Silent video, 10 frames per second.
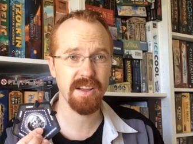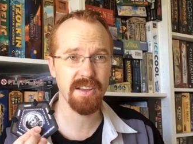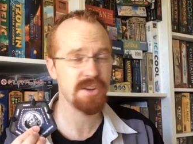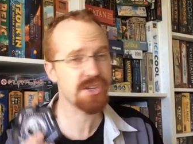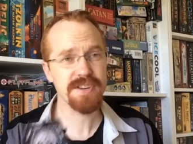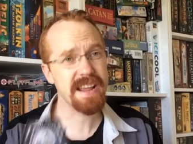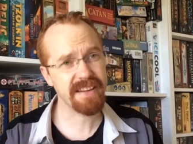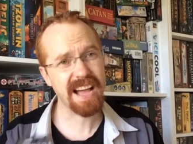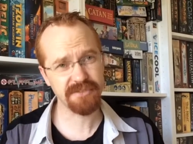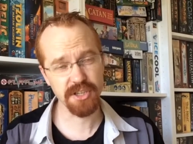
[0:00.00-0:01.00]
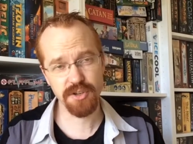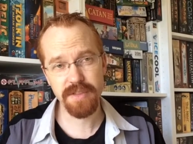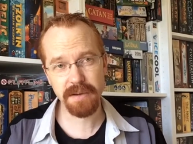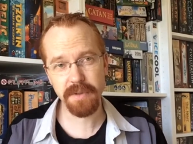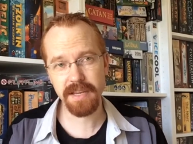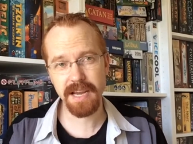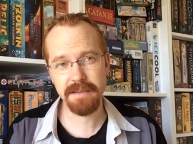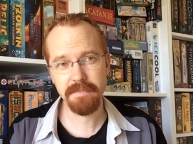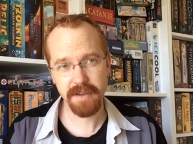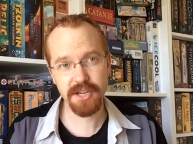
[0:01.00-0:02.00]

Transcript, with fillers: you should never have to do that with a game.